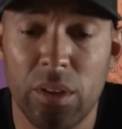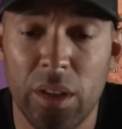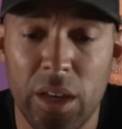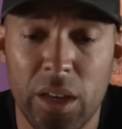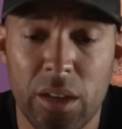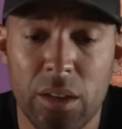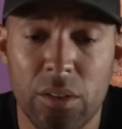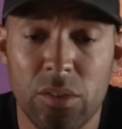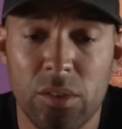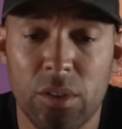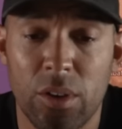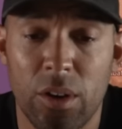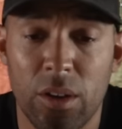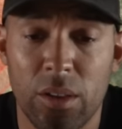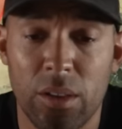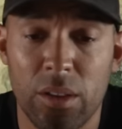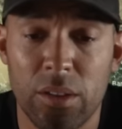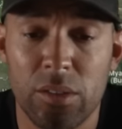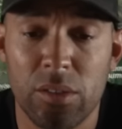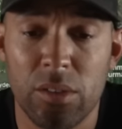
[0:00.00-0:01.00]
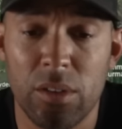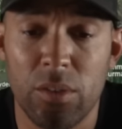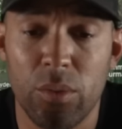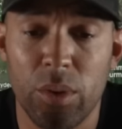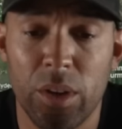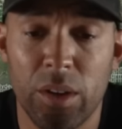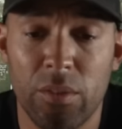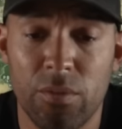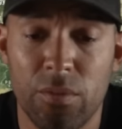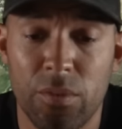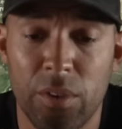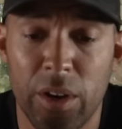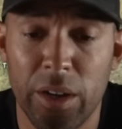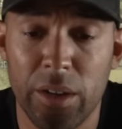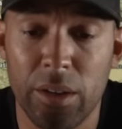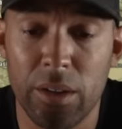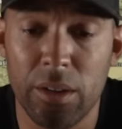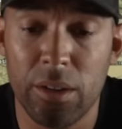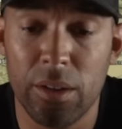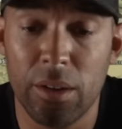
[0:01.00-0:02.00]
lake is called. Let's see if we can
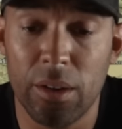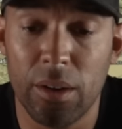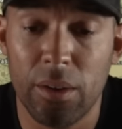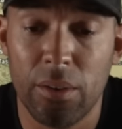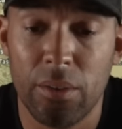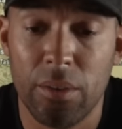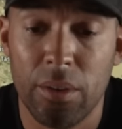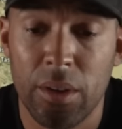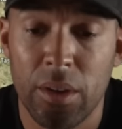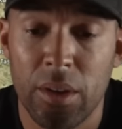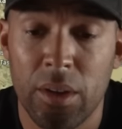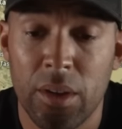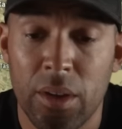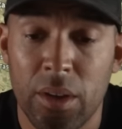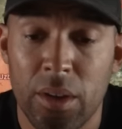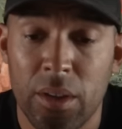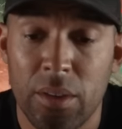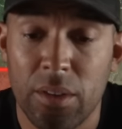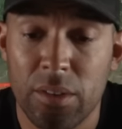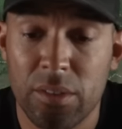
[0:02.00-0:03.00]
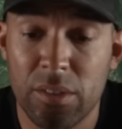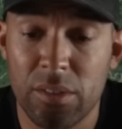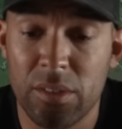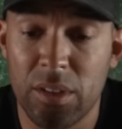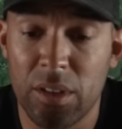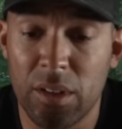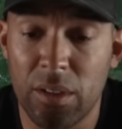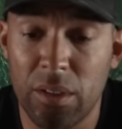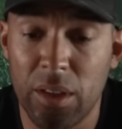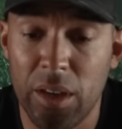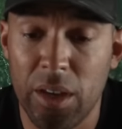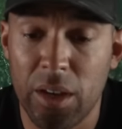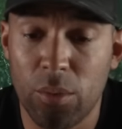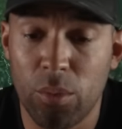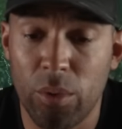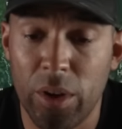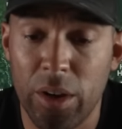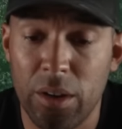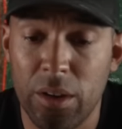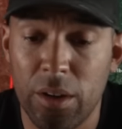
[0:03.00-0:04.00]
find it here. This is at a
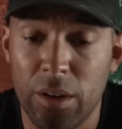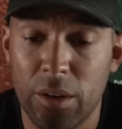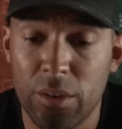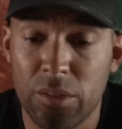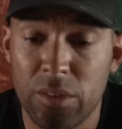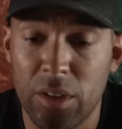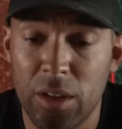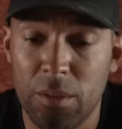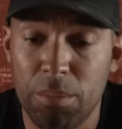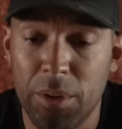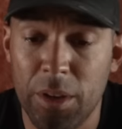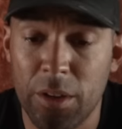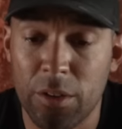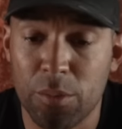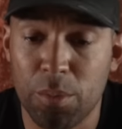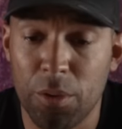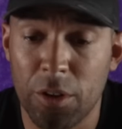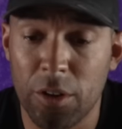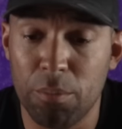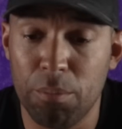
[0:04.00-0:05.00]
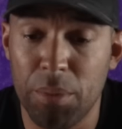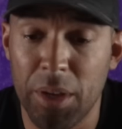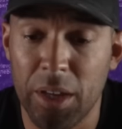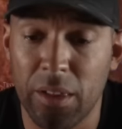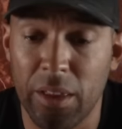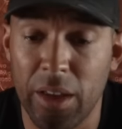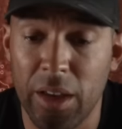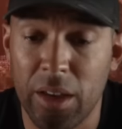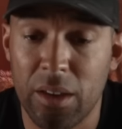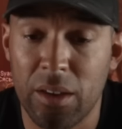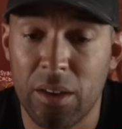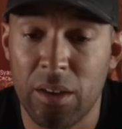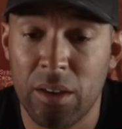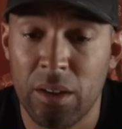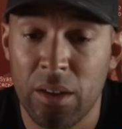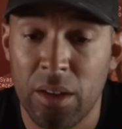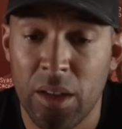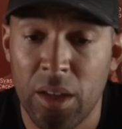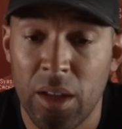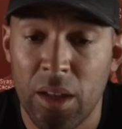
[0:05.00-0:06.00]
lake right near St. Petersburg, big
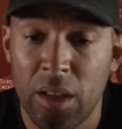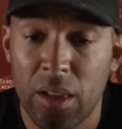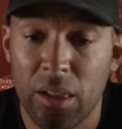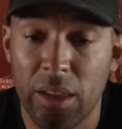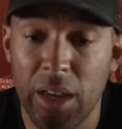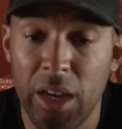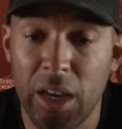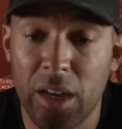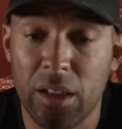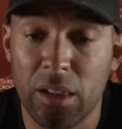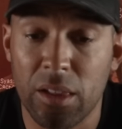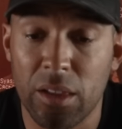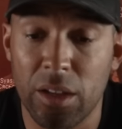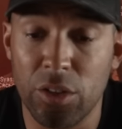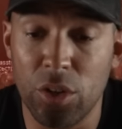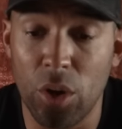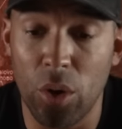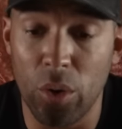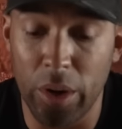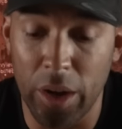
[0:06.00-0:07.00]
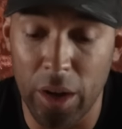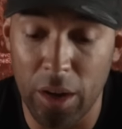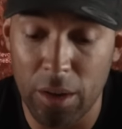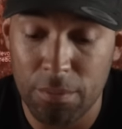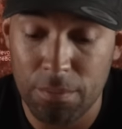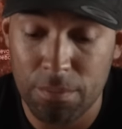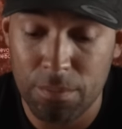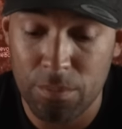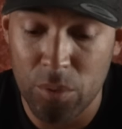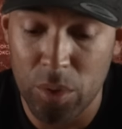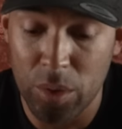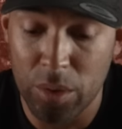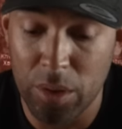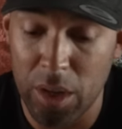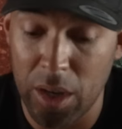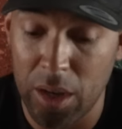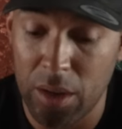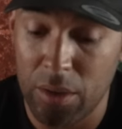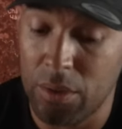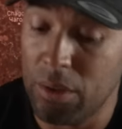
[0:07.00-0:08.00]
lake, Lake Ladoga,
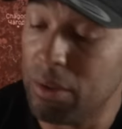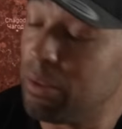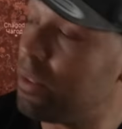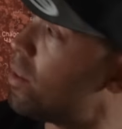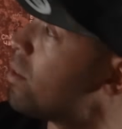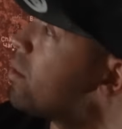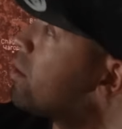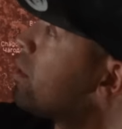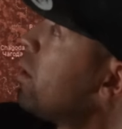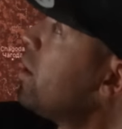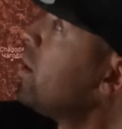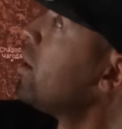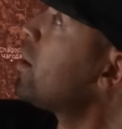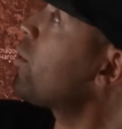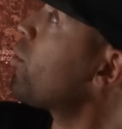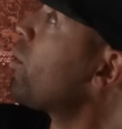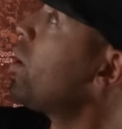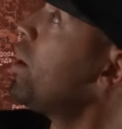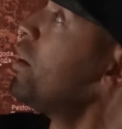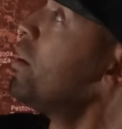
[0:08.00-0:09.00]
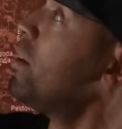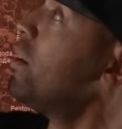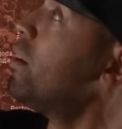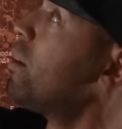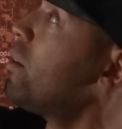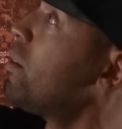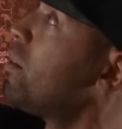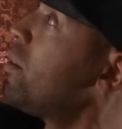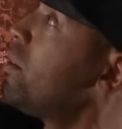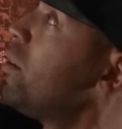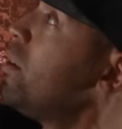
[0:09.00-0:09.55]
okay? This lake right here.